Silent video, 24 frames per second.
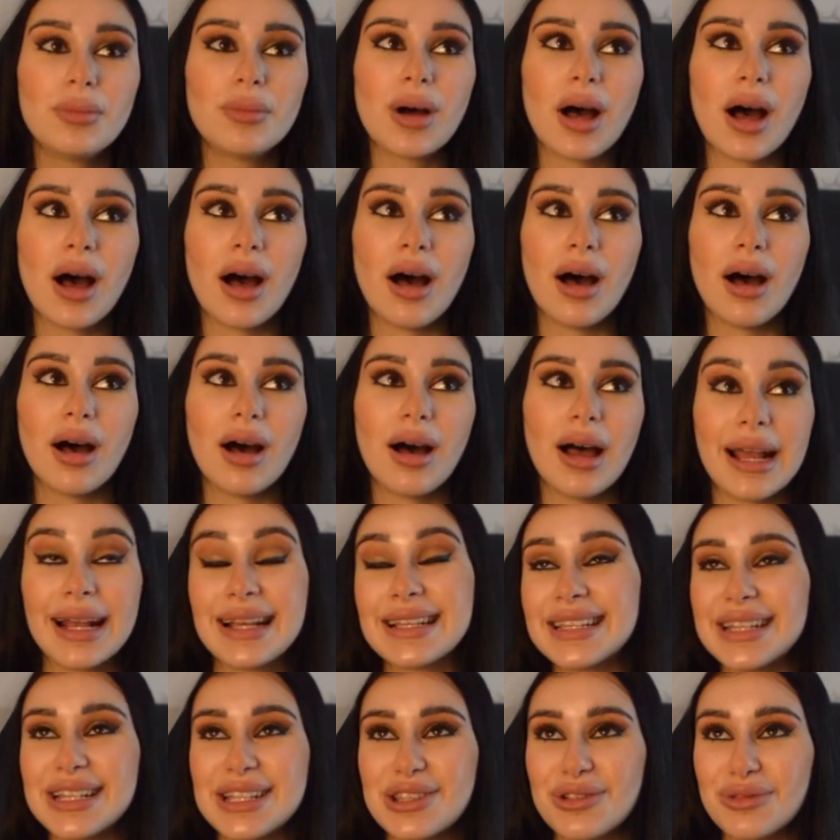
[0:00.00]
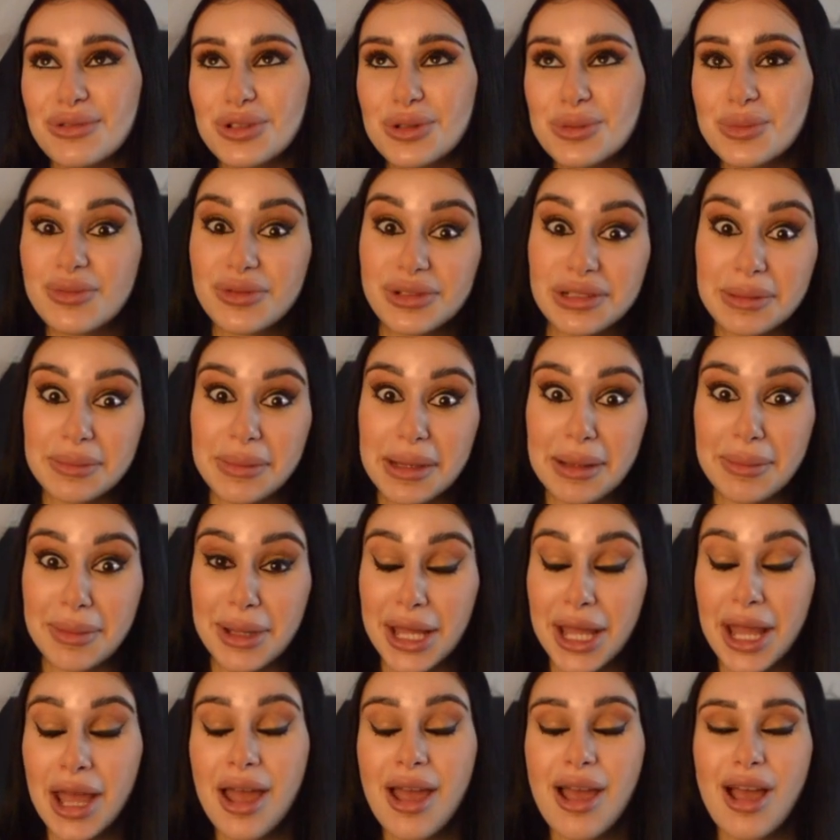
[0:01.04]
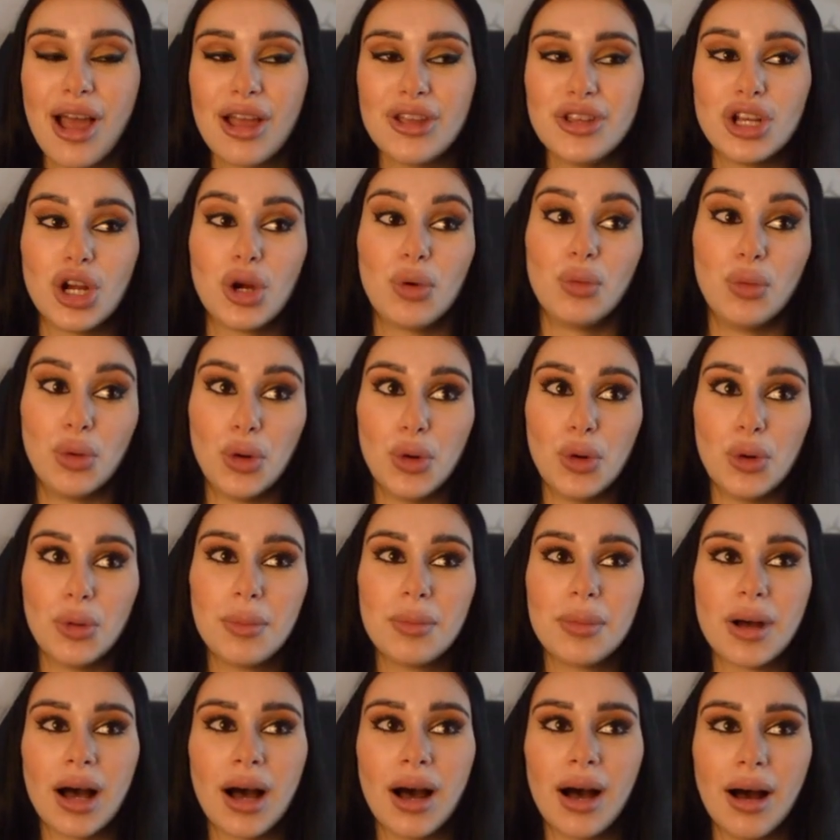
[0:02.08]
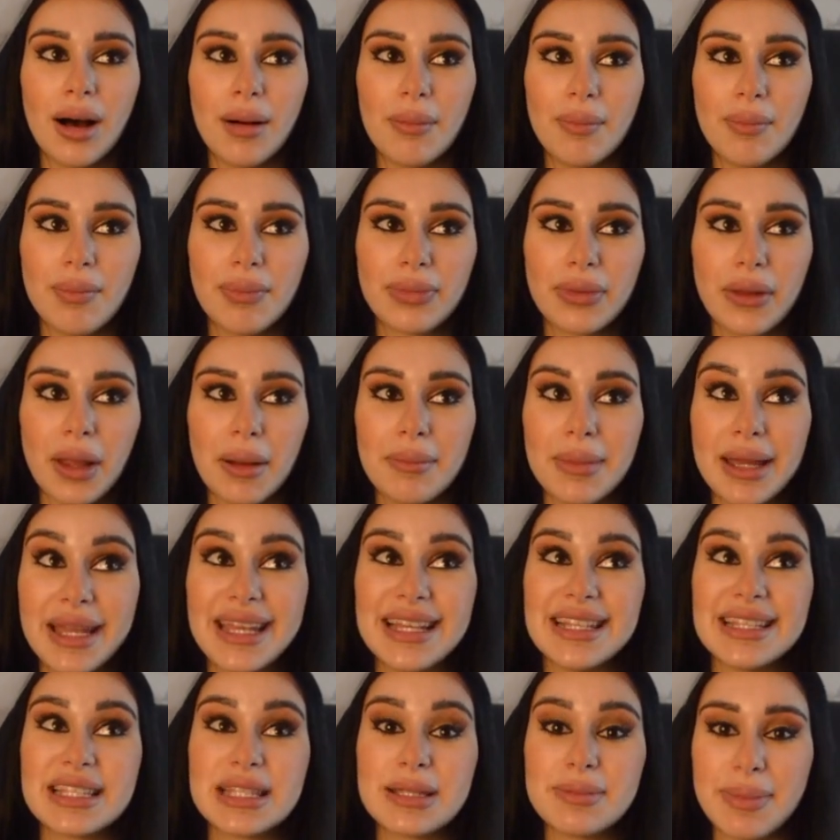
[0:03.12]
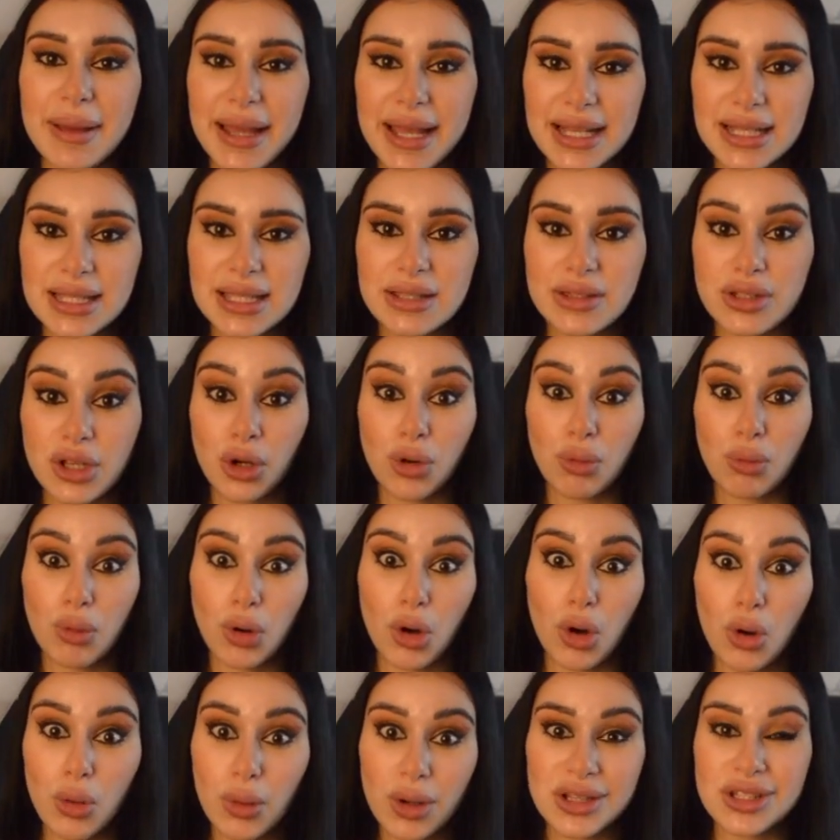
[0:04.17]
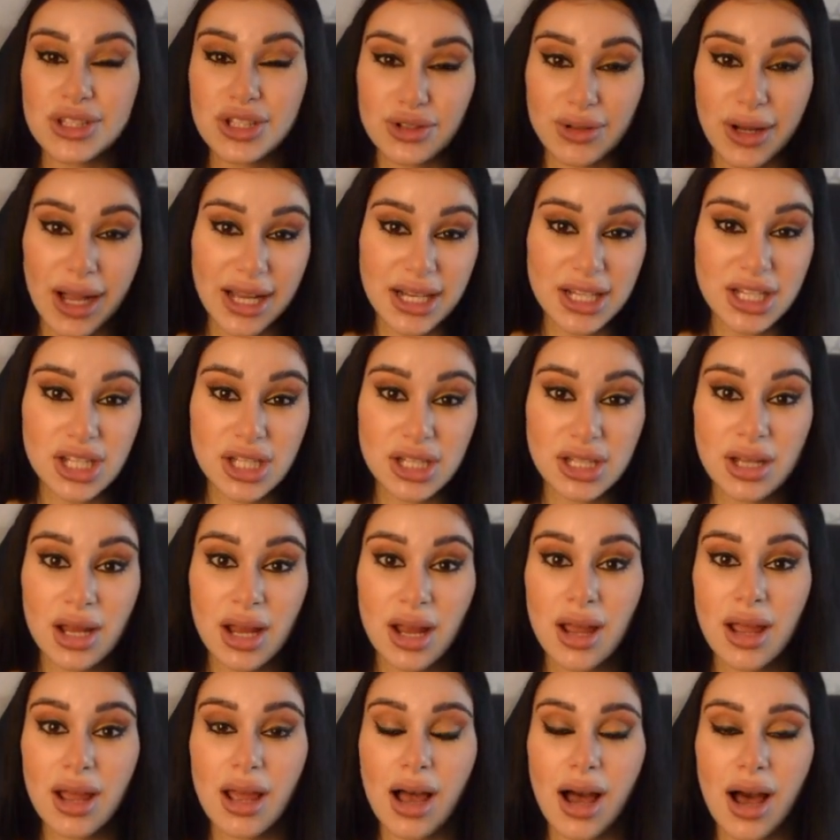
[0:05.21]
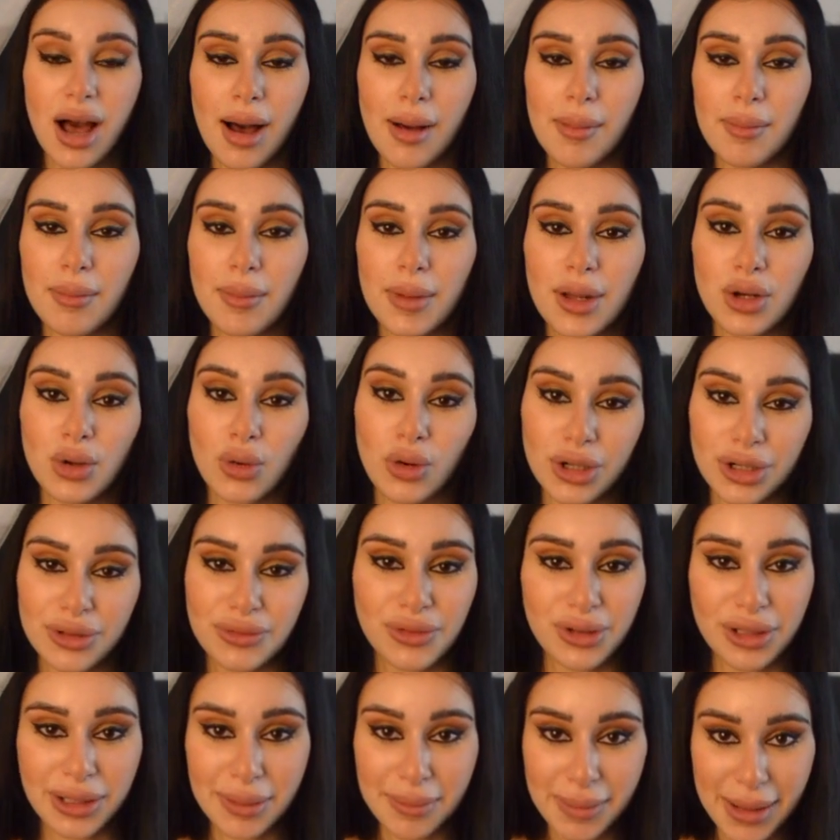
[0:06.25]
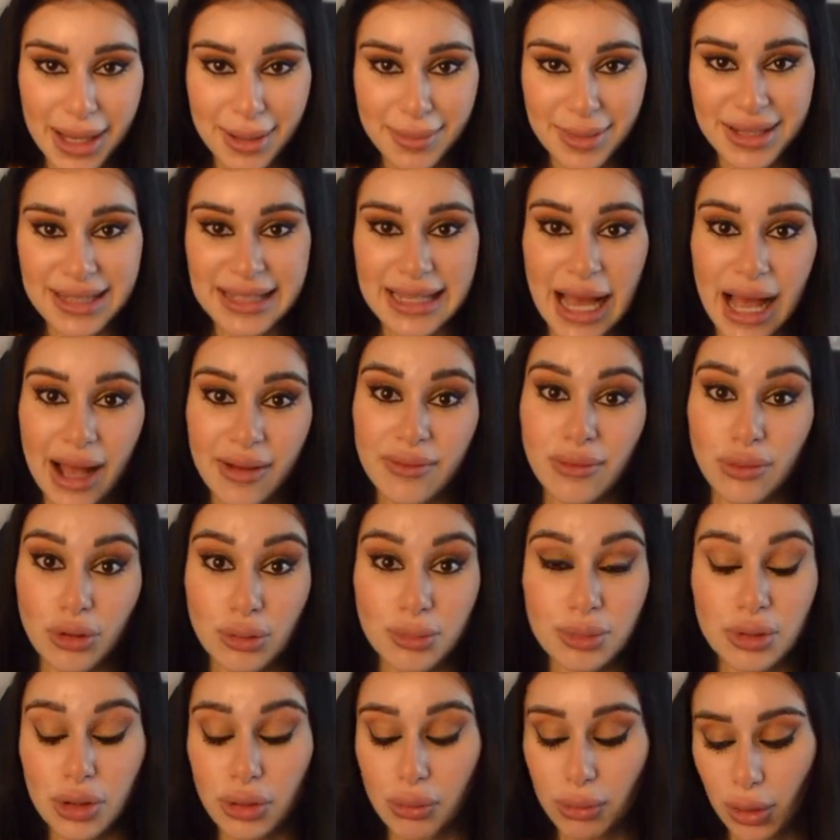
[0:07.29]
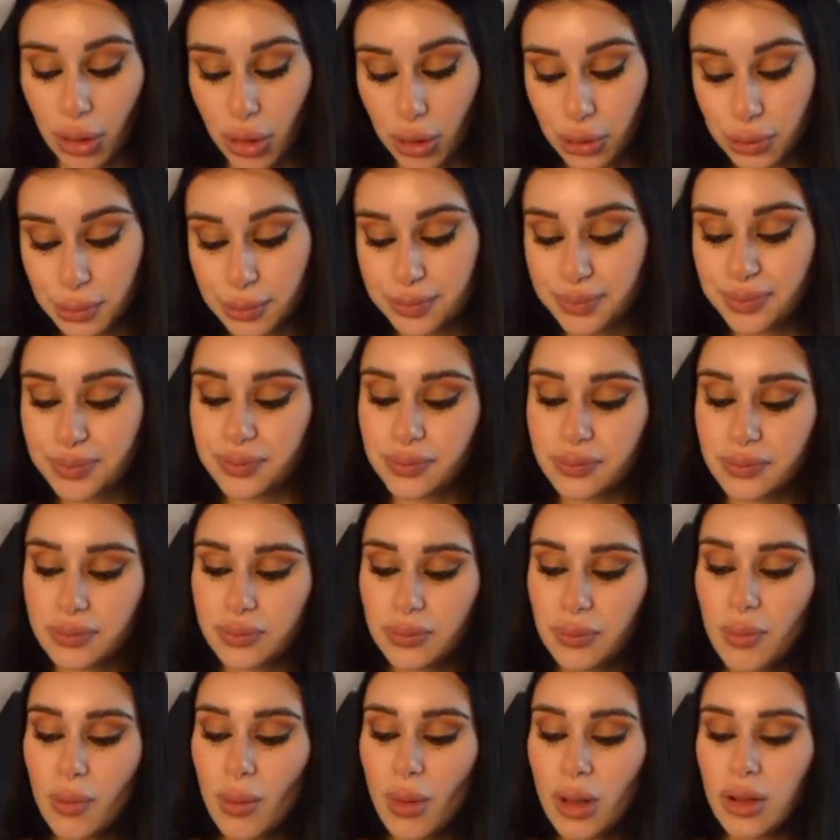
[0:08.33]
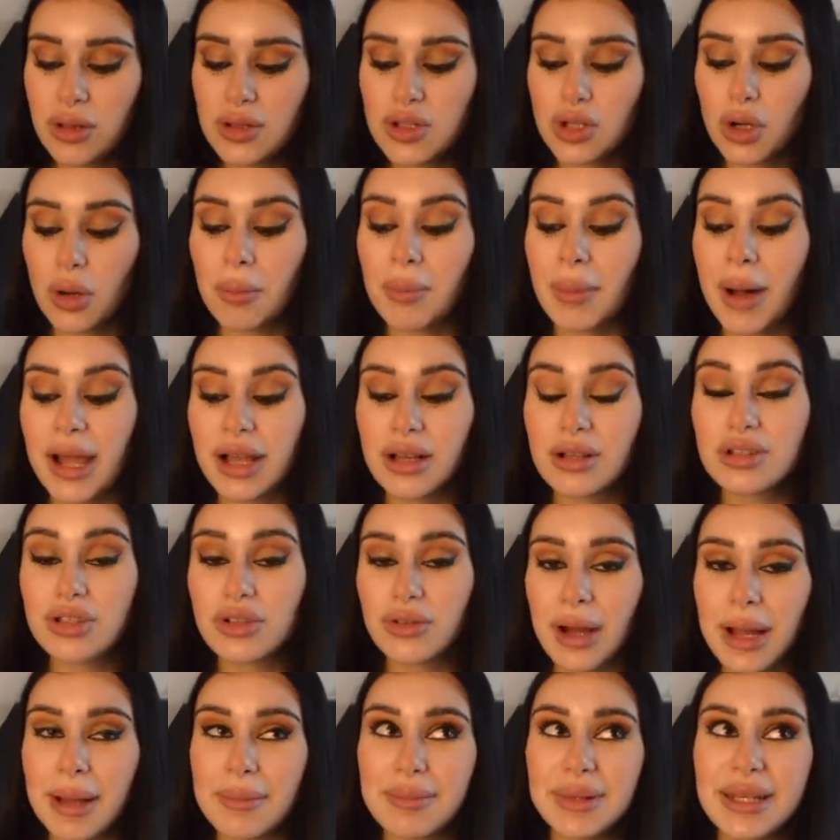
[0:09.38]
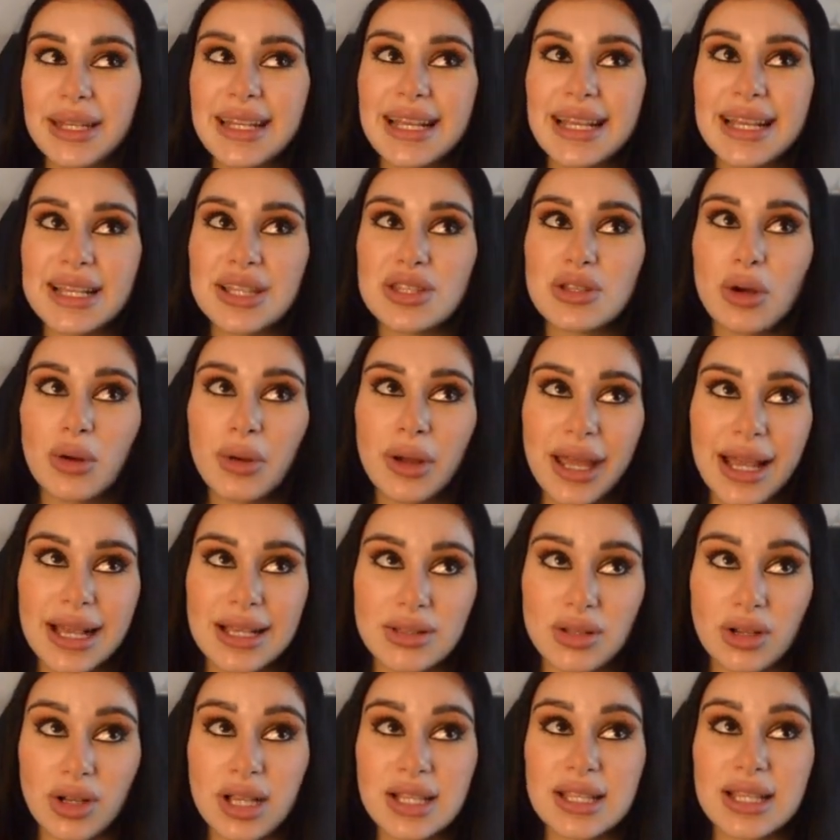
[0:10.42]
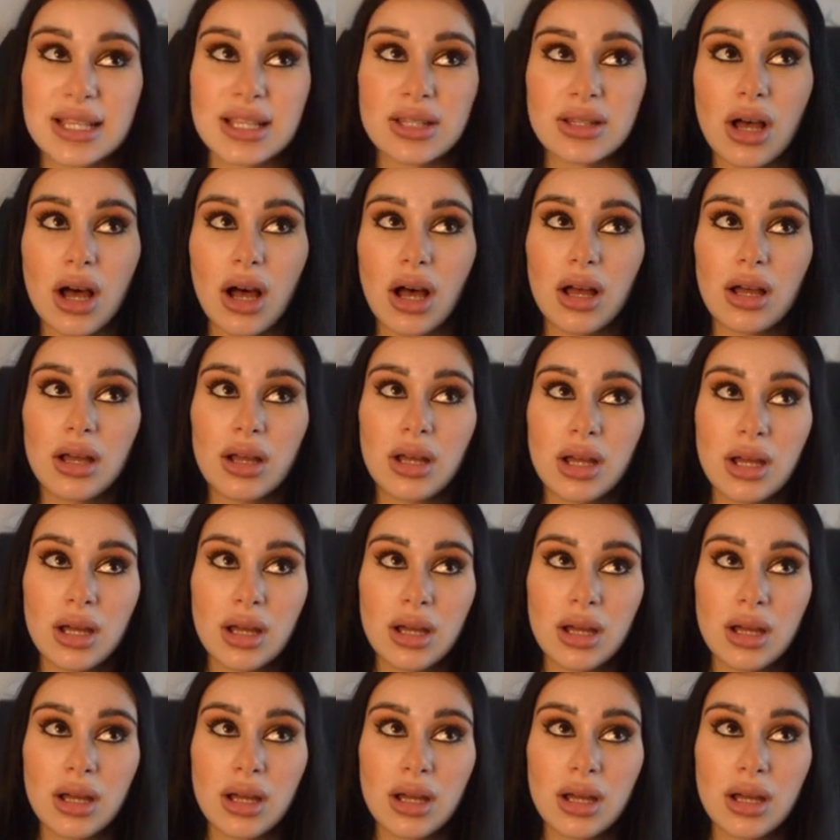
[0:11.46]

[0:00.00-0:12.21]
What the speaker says: I guess it is a room for the baby, your womb, making space to grow and stretch, in order for the baby to have room to grow. So mild cramping is okay, as long as it's not